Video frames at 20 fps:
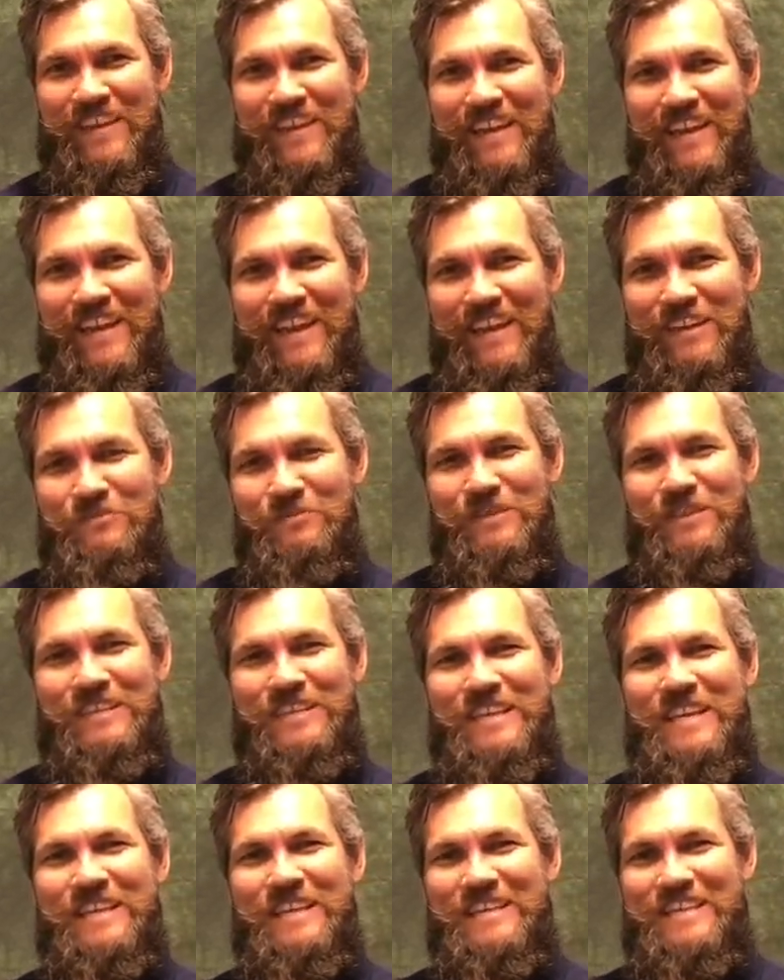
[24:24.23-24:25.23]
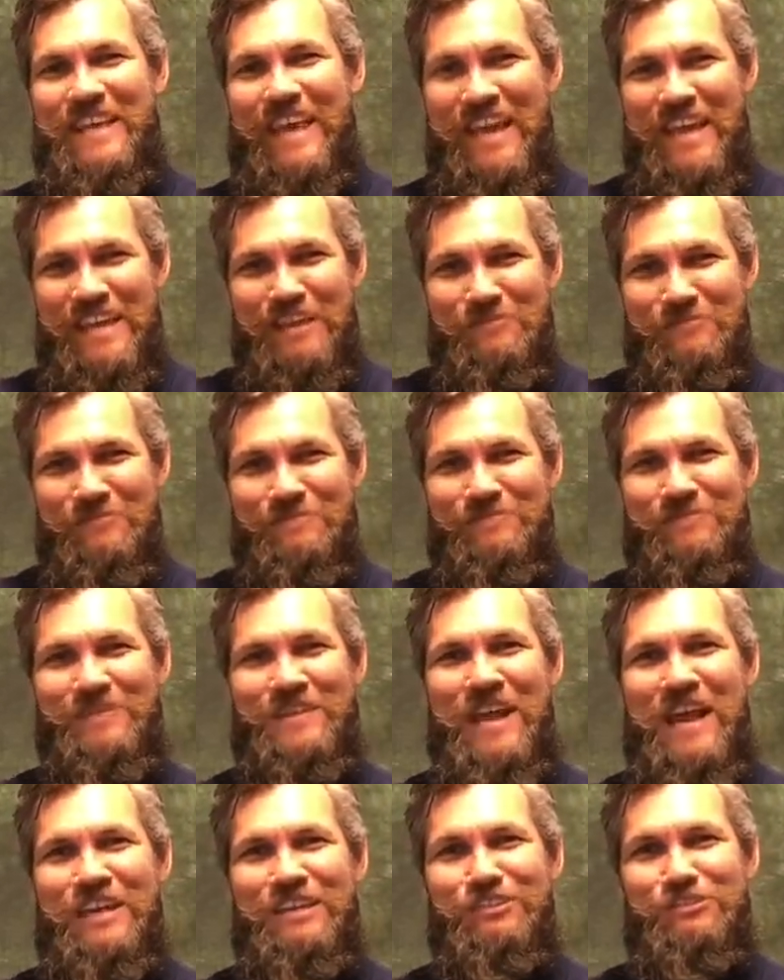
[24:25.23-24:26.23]
And when the king came,
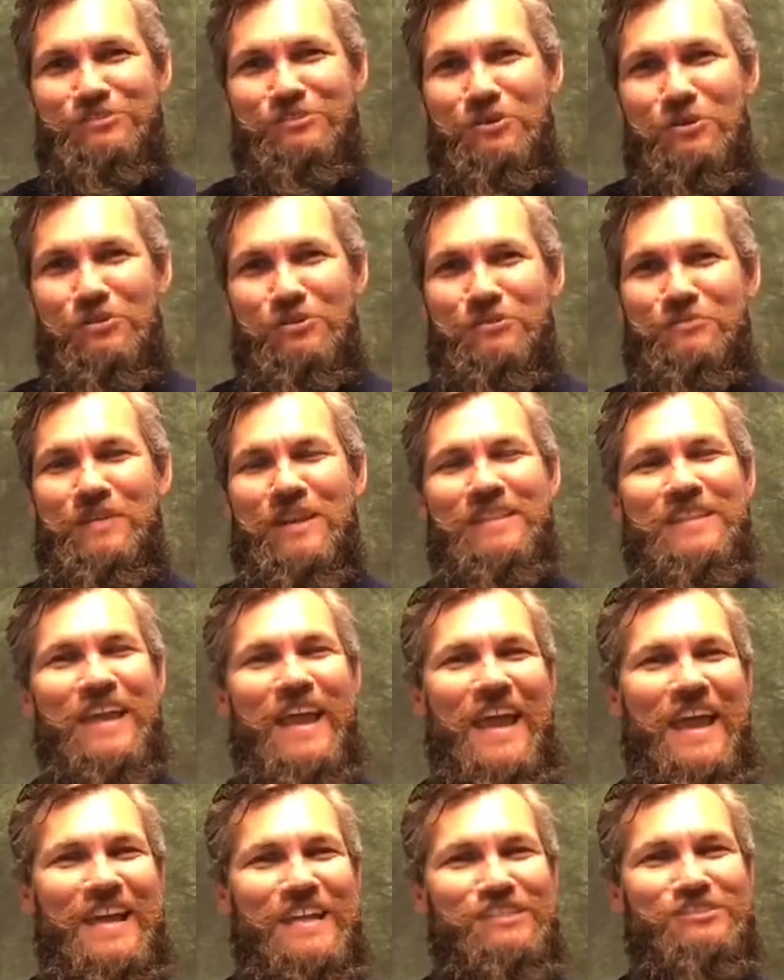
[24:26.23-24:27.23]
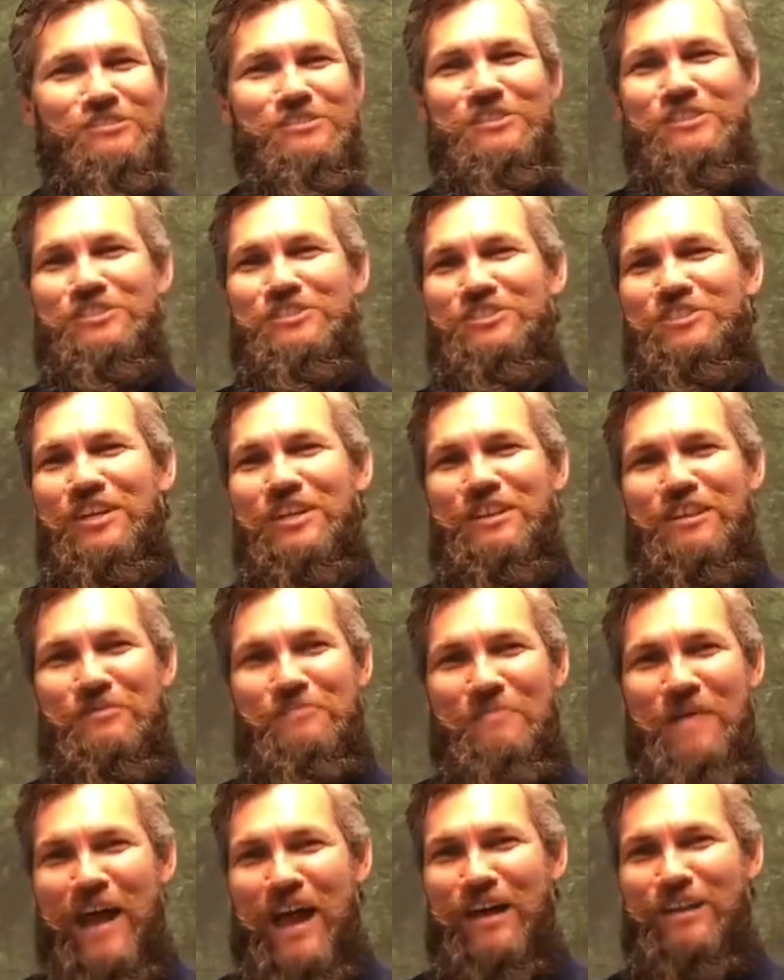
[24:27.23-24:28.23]
Daniel told him that the angels had shut the
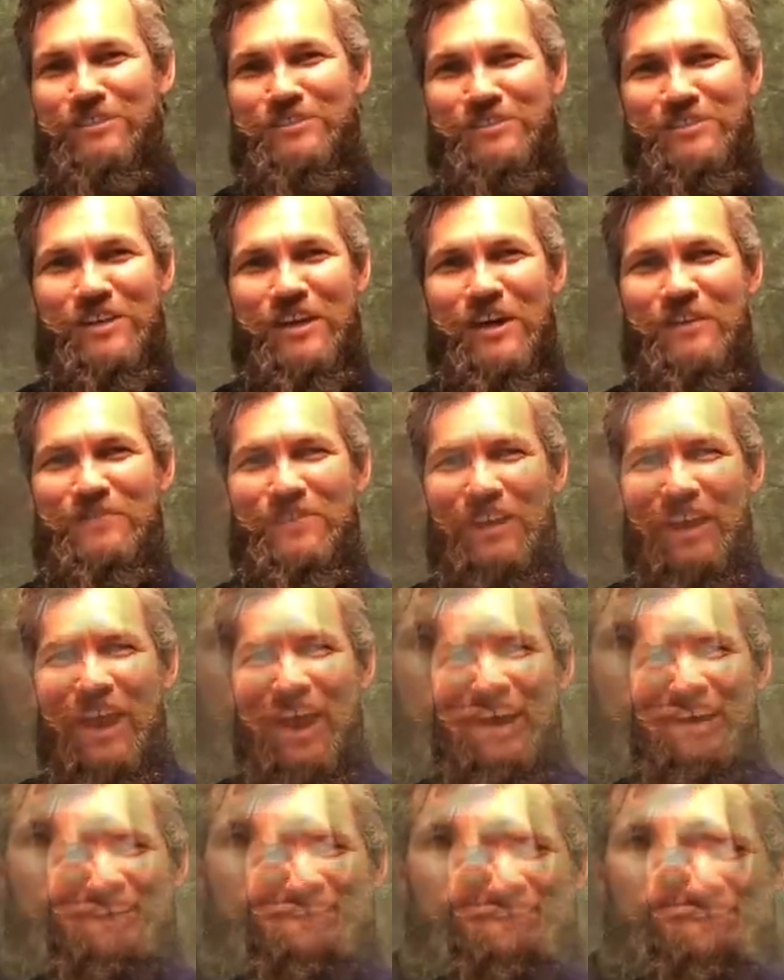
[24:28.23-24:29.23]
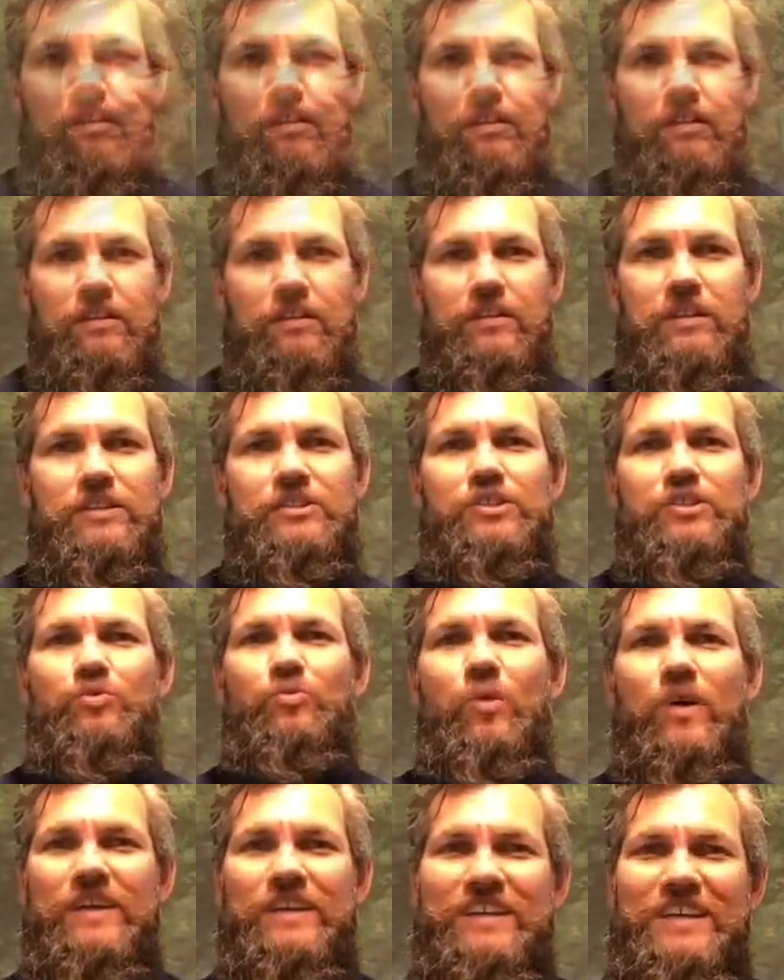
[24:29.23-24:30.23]
mouths of the lions. This is
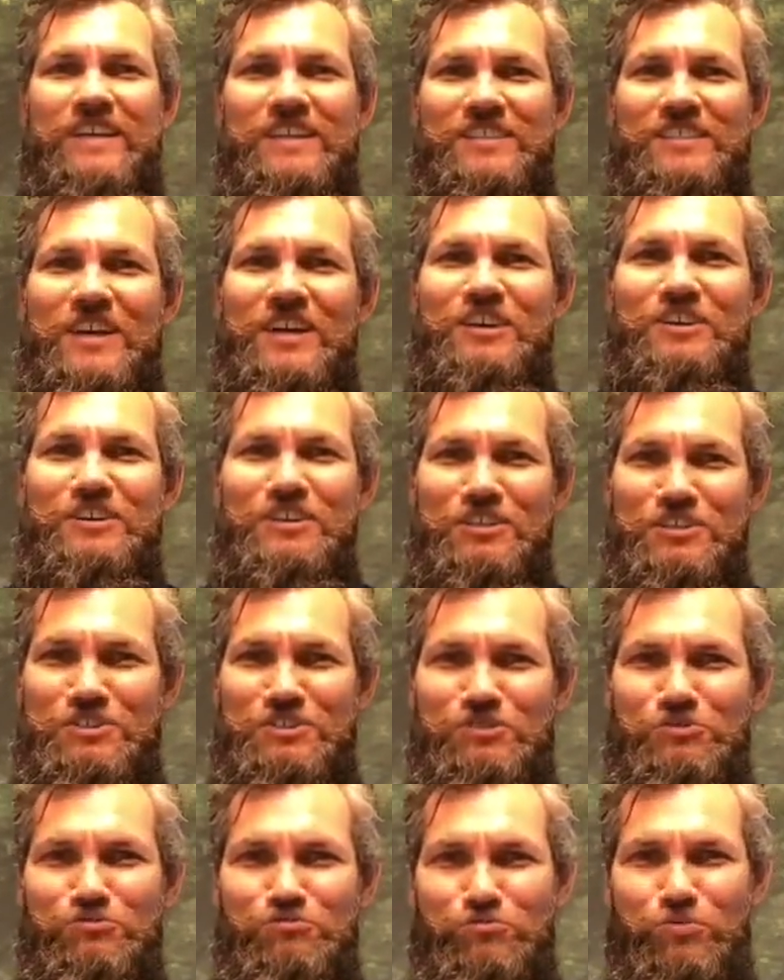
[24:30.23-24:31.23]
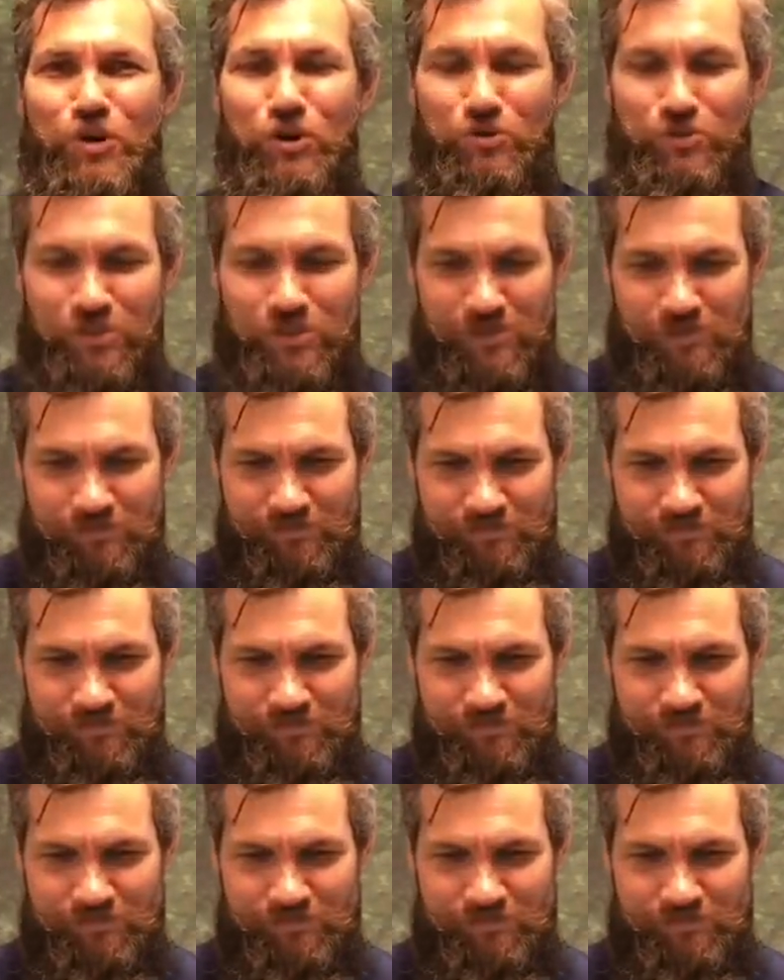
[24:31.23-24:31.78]
what King Darius wrote.